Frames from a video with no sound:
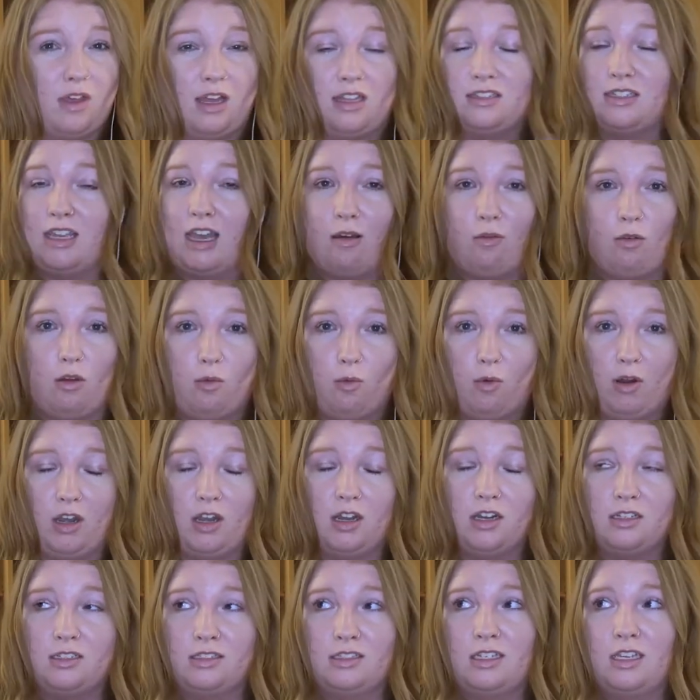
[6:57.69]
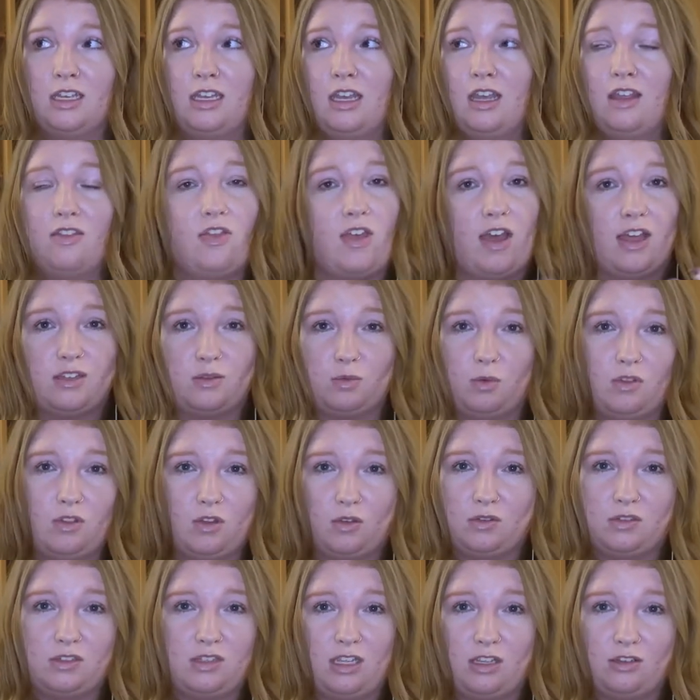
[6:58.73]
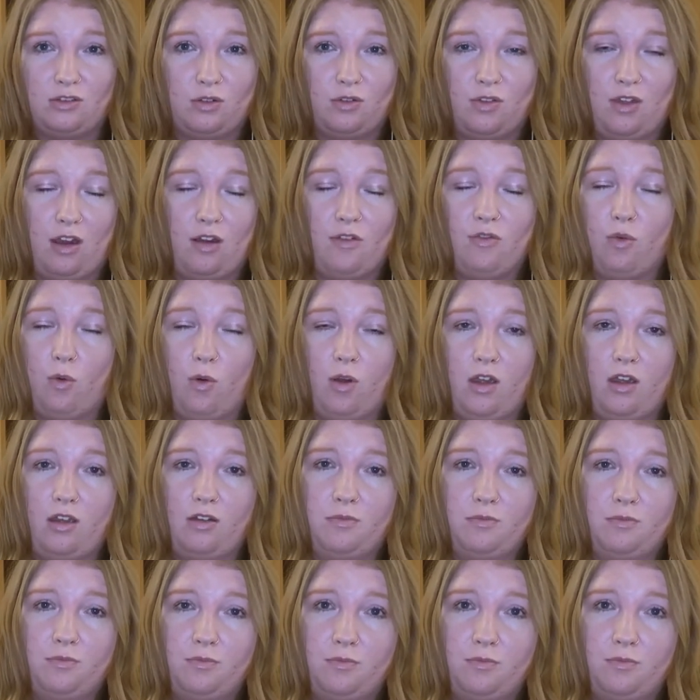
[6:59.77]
That's how it works. That's what those things are there for.